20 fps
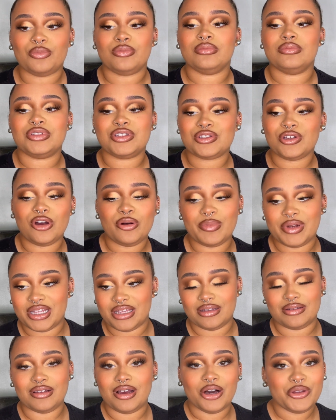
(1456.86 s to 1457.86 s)
so
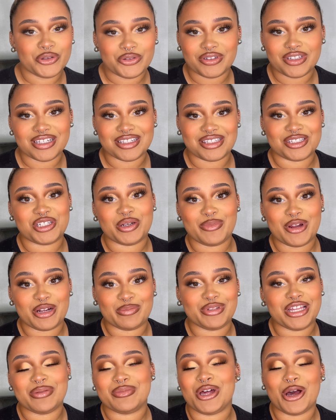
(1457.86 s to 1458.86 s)
many other things to jump out of a
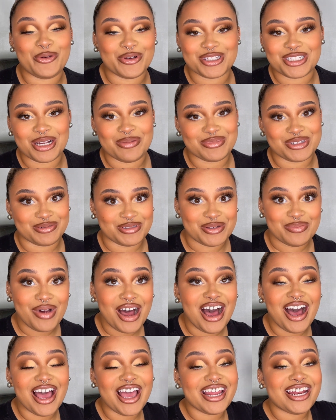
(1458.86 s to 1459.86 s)
plane that always comes up to
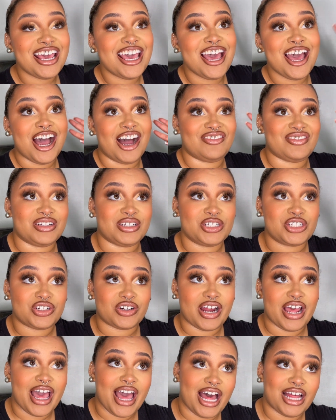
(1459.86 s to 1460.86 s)
mind. I've done a
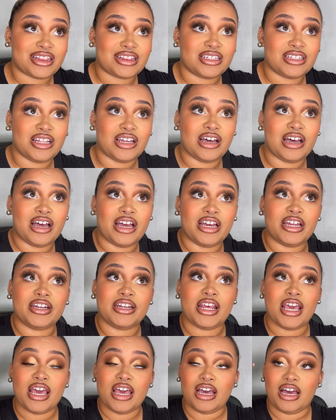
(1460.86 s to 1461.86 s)
triathlon.
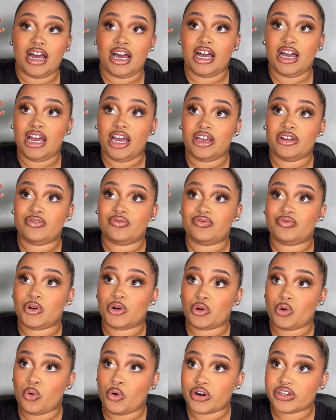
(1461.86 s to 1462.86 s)
I've
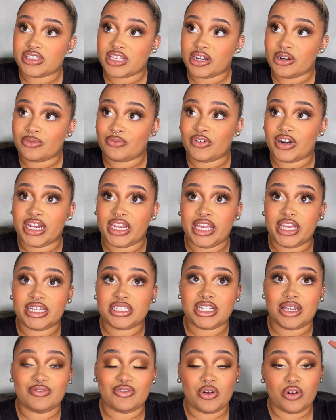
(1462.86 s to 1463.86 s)
rode a horse at a ranch.
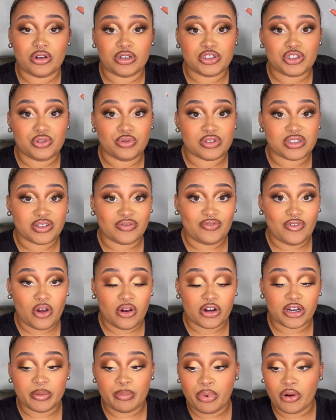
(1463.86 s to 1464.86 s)
I've gone to a
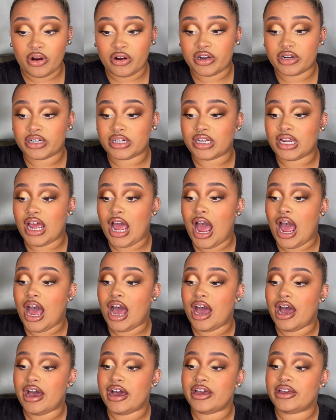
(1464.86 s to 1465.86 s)
safari park.
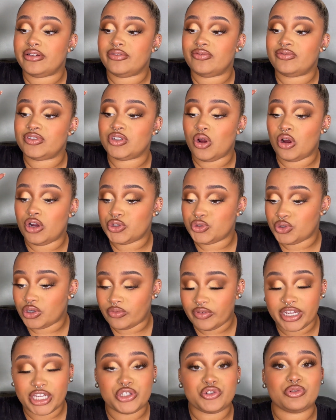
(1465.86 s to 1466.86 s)
I've gone to a
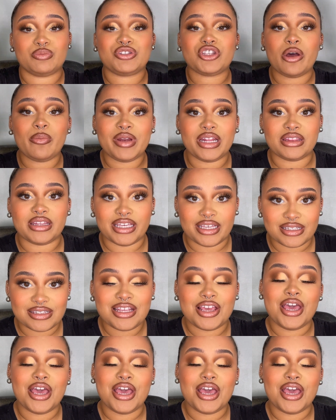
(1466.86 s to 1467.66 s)
rage room. So many things.